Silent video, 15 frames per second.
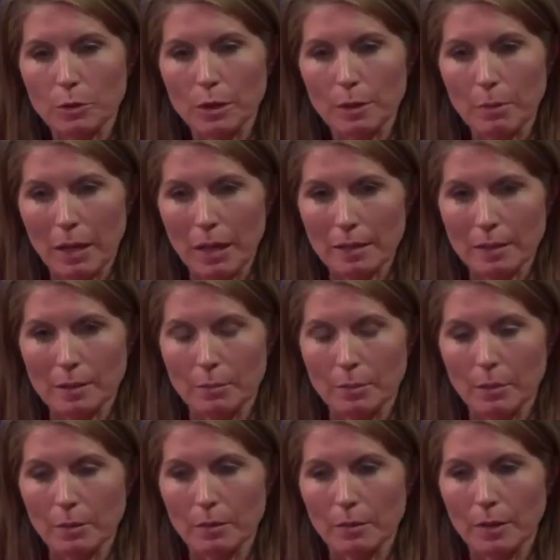really
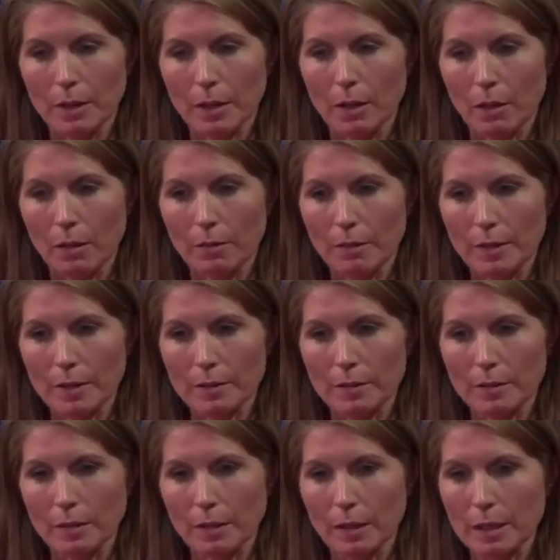possible that all of these
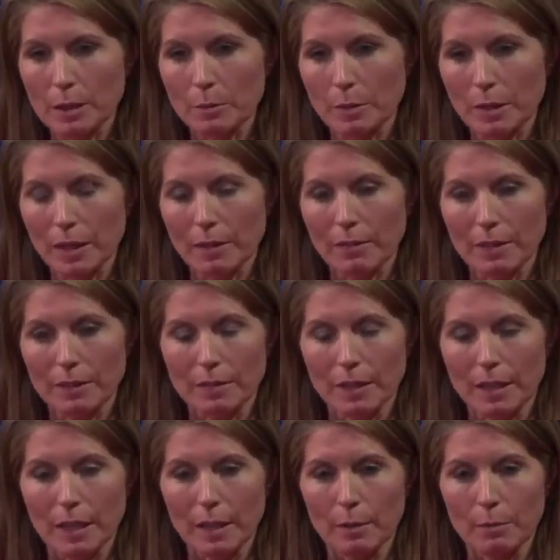leads being
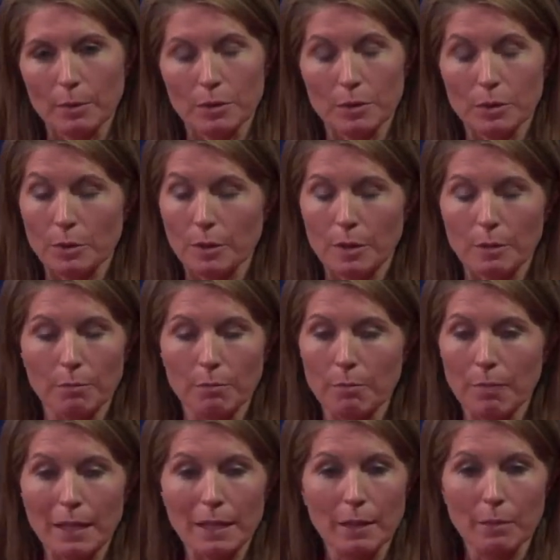investigated and pursued, and
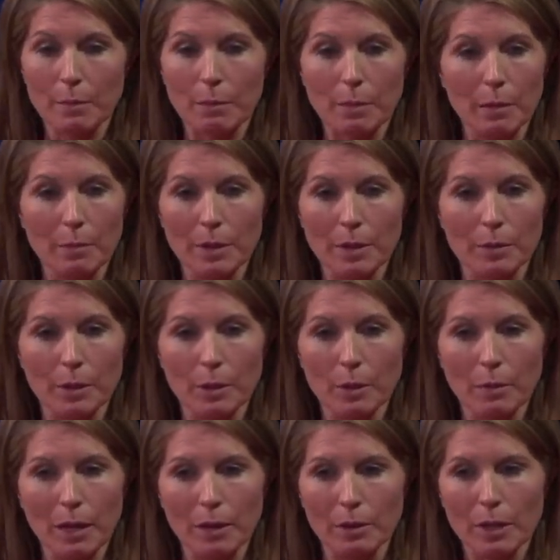many that we probably don't know
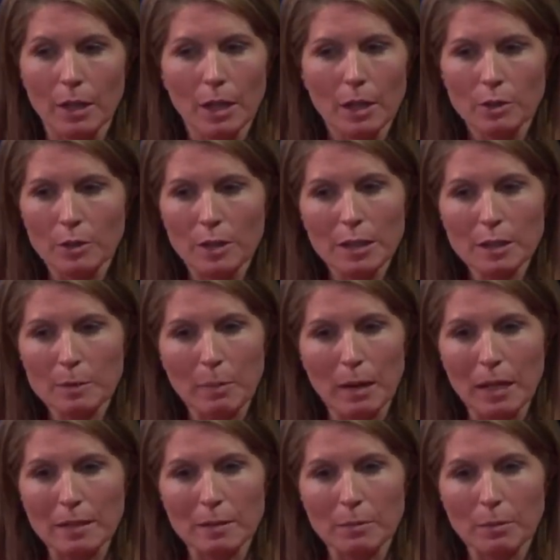about, do you think it's
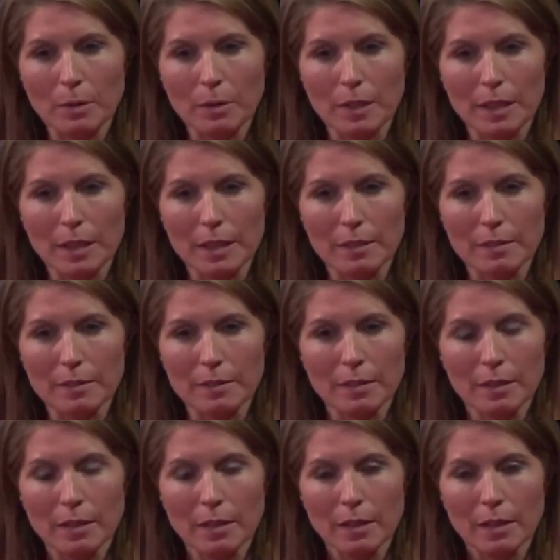possible that he's
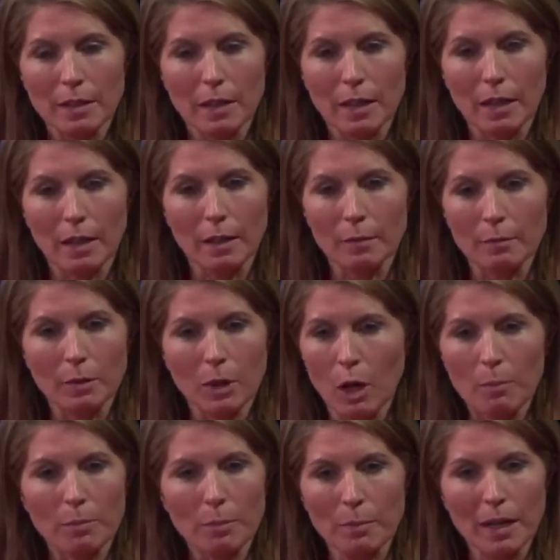
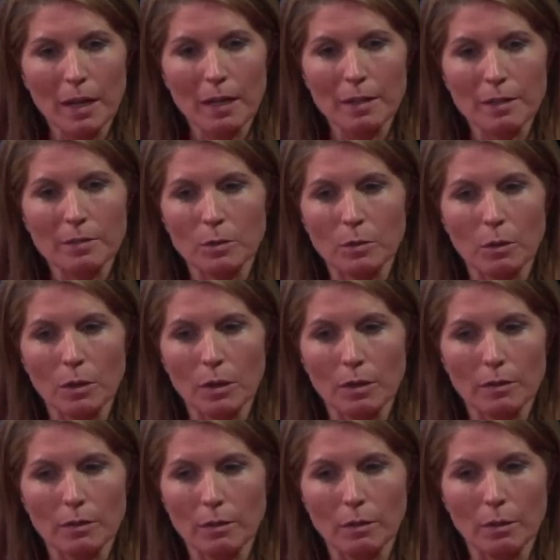compromised
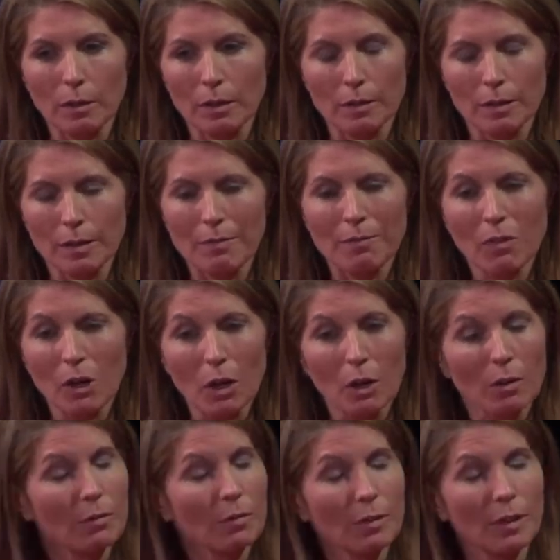or
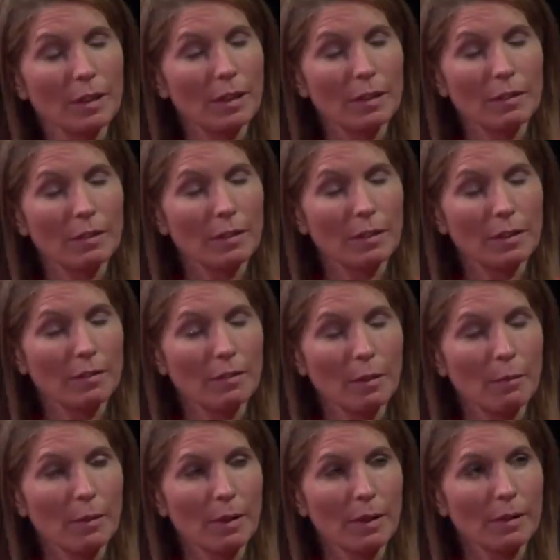involved in
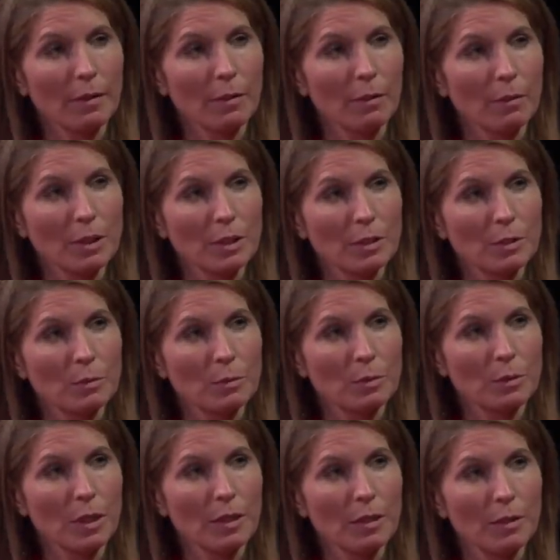something that the Russians were
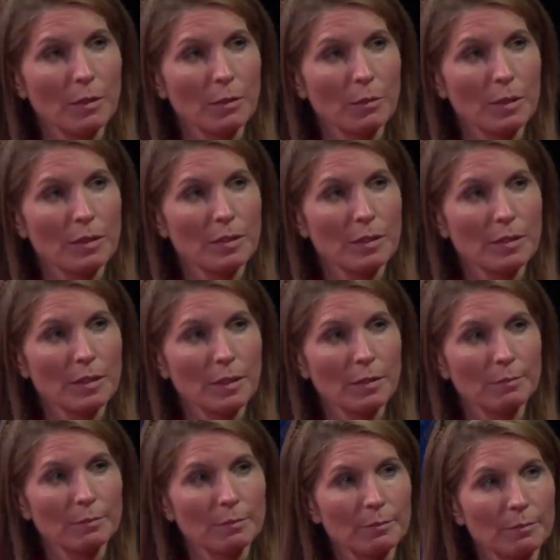trying to do in 2016?